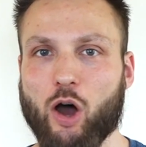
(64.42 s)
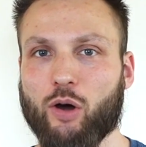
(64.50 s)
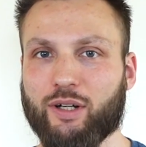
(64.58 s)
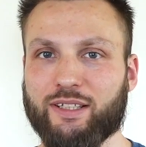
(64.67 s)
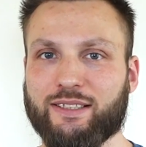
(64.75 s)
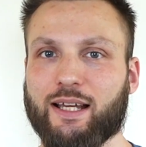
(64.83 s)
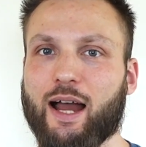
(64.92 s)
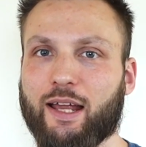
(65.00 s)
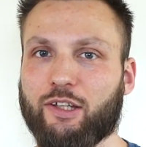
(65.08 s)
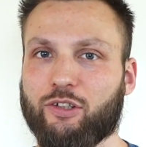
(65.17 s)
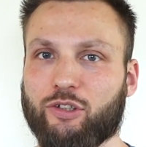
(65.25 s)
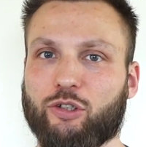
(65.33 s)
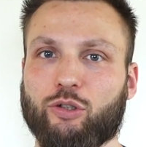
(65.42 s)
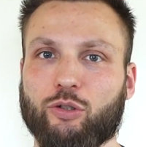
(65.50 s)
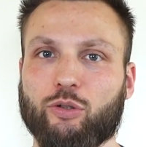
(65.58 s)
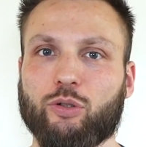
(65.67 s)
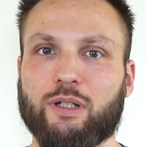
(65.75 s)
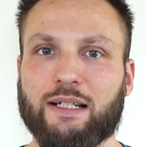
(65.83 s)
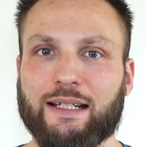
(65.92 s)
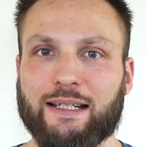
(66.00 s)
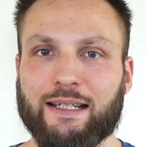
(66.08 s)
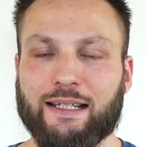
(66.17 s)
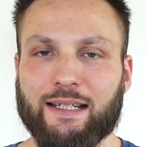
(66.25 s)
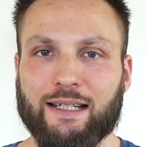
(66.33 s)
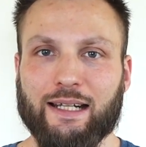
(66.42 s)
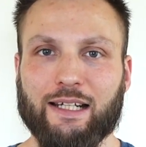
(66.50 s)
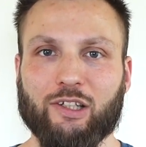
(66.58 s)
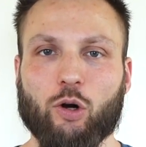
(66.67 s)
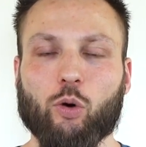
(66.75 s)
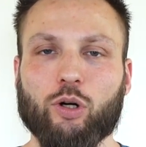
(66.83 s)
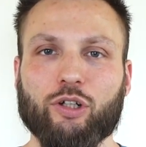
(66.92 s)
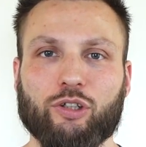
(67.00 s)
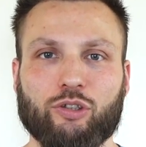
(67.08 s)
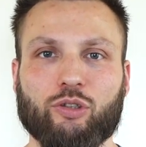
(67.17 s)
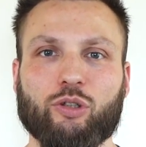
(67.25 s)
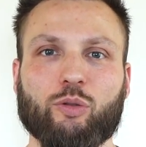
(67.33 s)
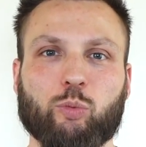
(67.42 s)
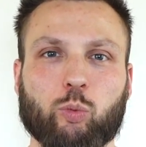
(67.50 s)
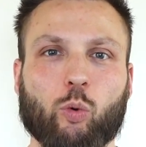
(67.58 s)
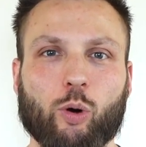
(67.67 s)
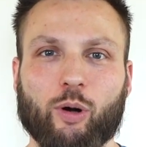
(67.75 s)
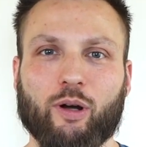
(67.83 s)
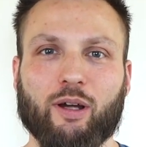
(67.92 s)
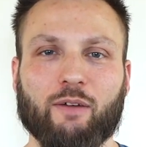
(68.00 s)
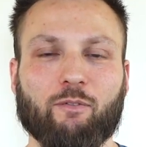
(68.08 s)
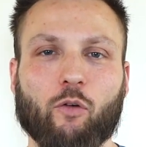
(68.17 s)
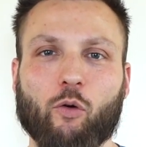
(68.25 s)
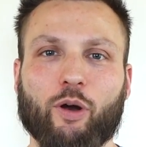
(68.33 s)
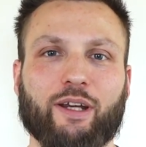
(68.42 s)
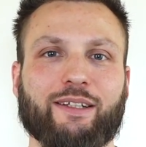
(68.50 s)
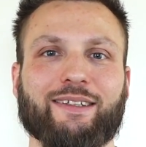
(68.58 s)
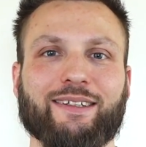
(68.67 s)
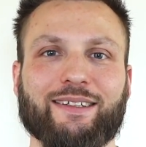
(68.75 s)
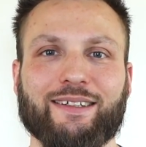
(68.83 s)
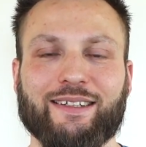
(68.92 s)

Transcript: on the side to do in order to avoid a